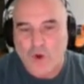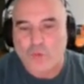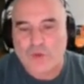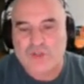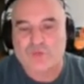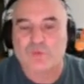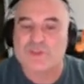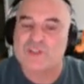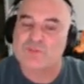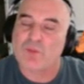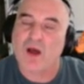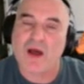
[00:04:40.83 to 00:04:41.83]
which
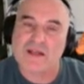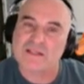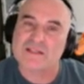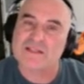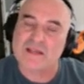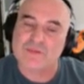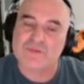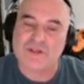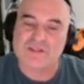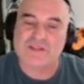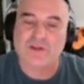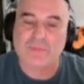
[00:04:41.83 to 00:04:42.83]
respond to the
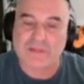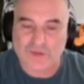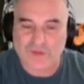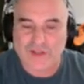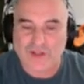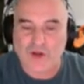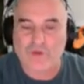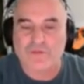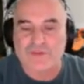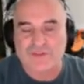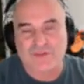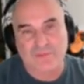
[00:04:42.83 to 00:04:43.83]
subjects they'll be learning
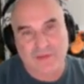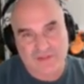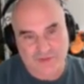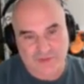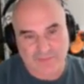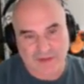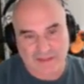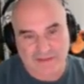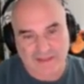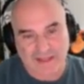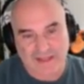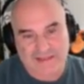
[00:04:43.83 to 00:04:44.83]
over the semester in my
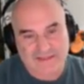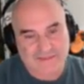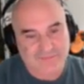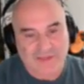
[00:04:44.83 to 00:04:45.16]
class.